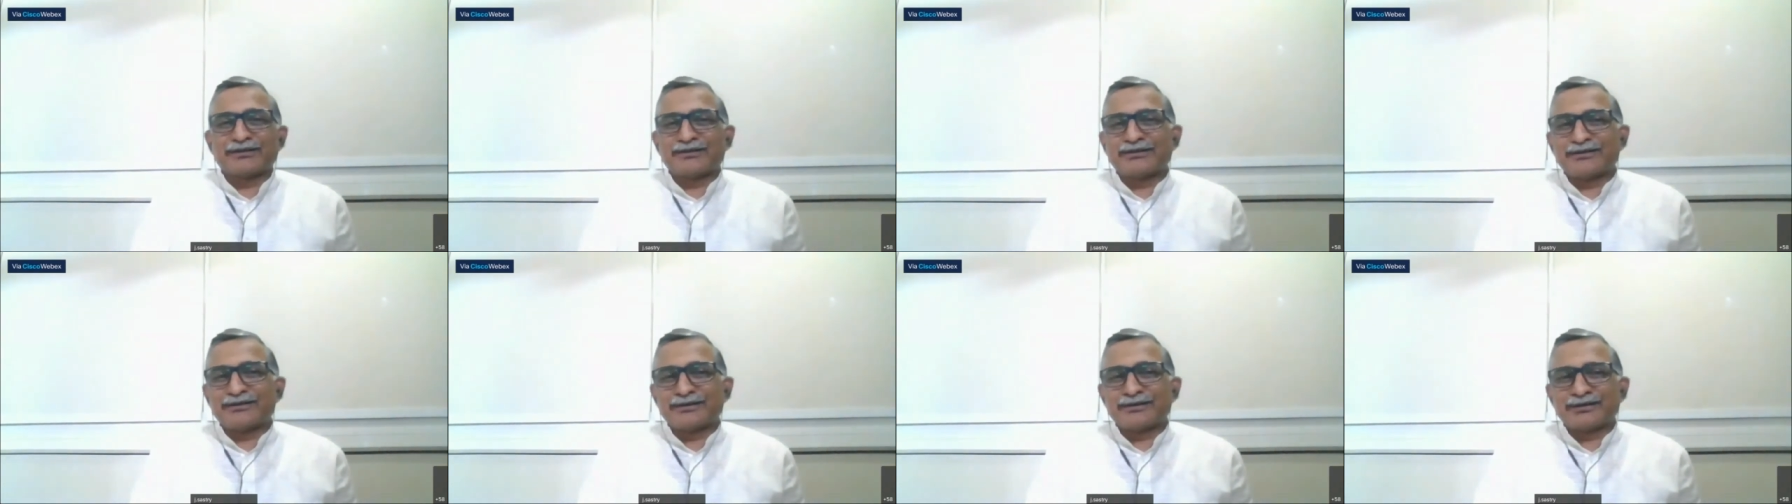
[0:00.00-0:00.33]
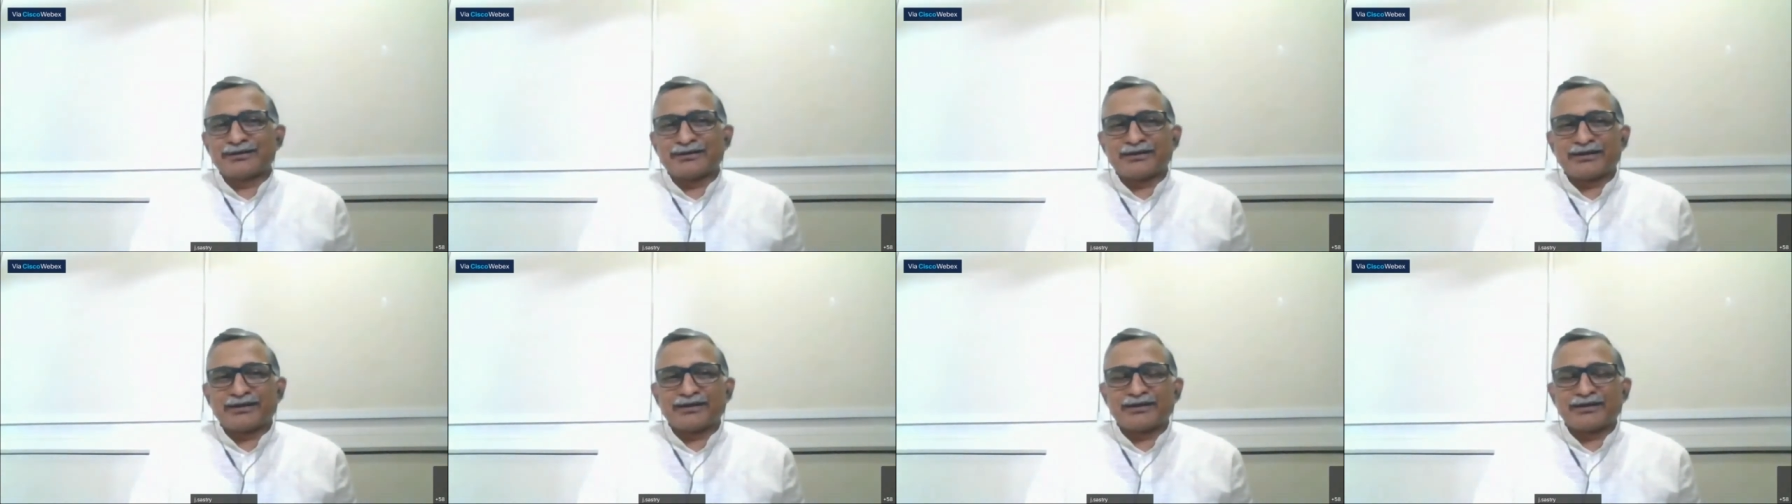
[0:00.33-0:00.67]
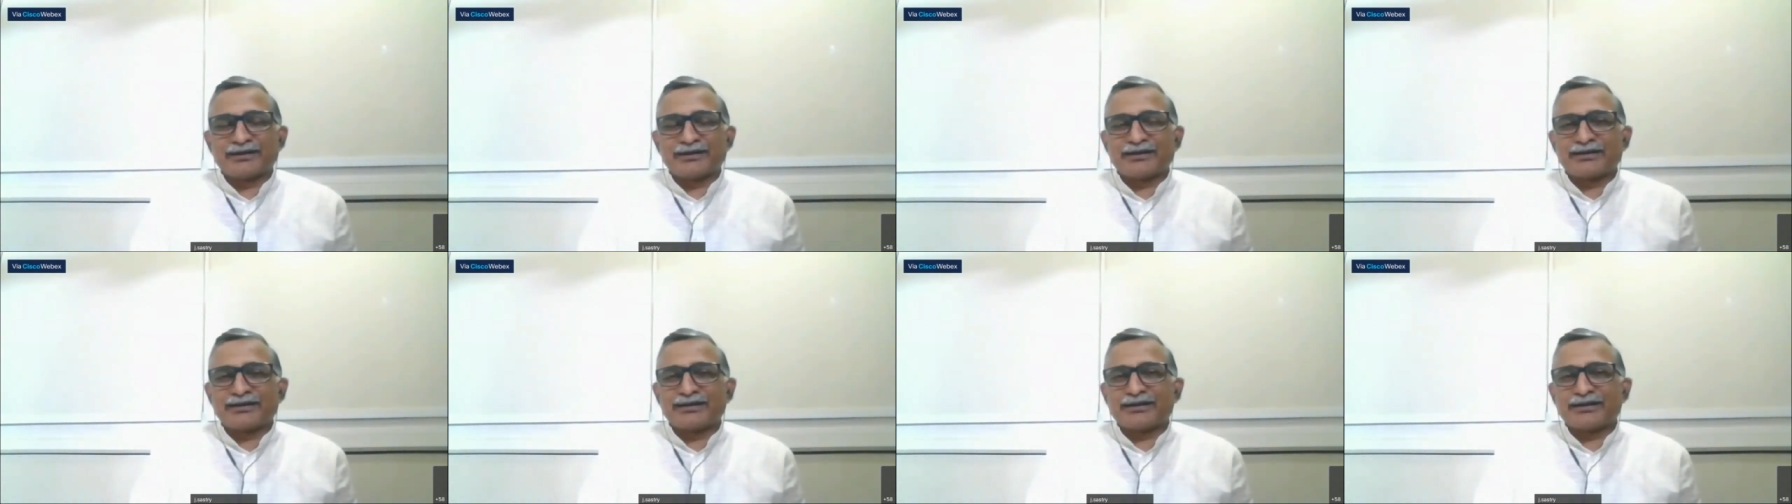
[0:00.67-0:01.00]
that,
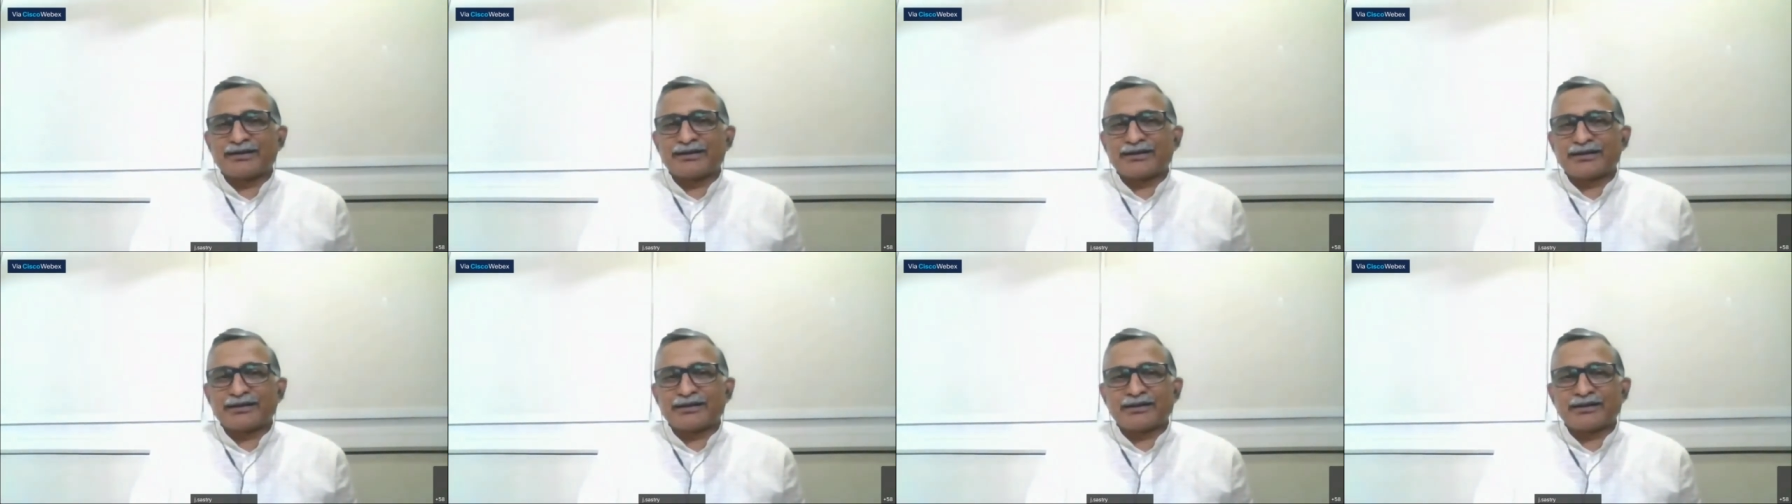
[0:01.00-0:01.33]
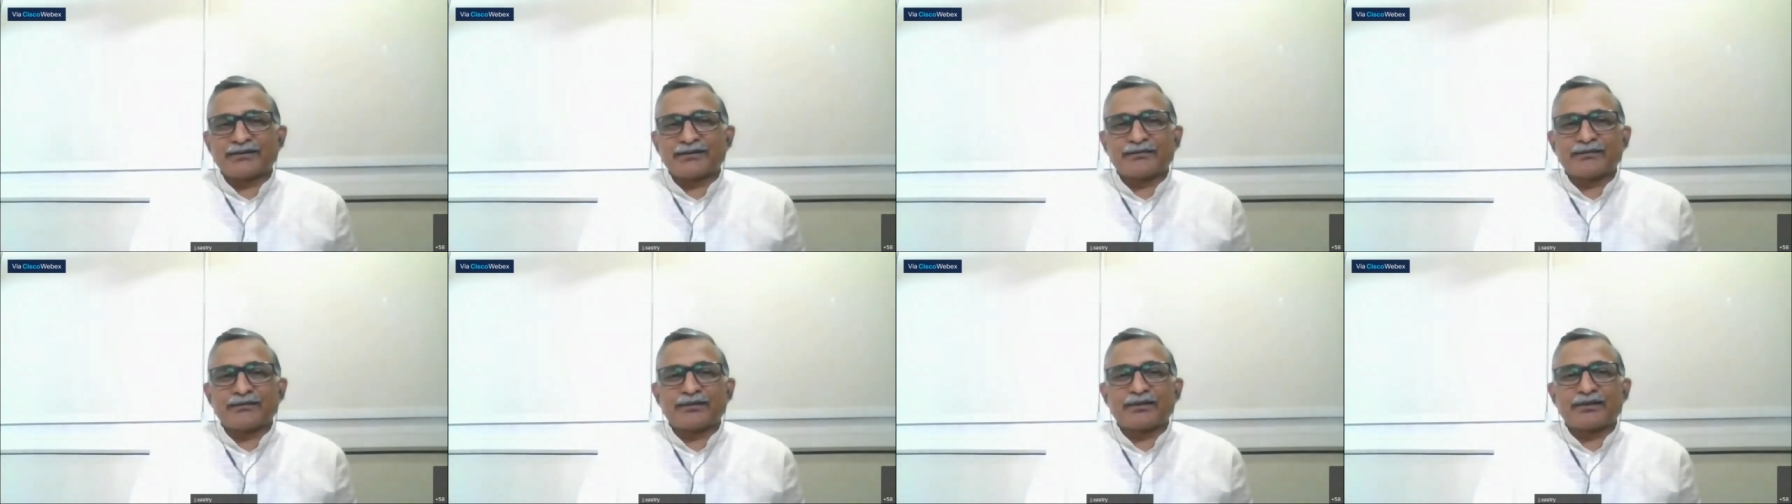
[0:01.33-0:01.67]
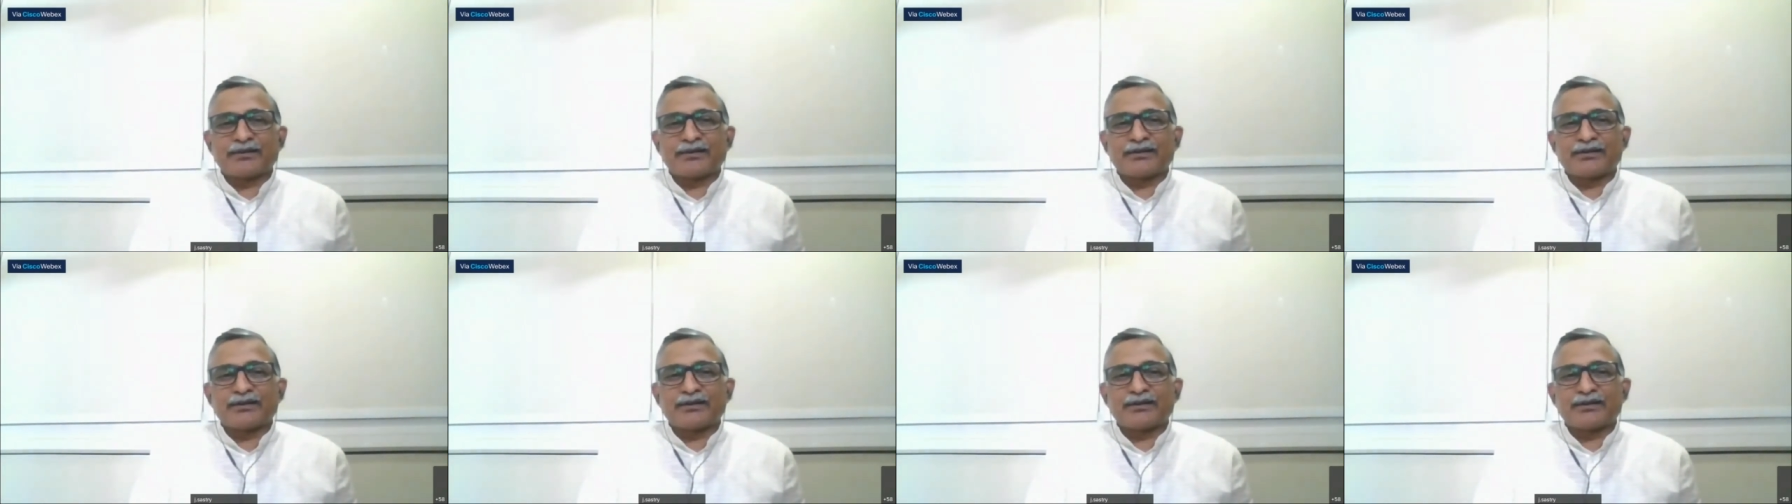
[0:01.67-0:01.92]
that, that, kind of uh,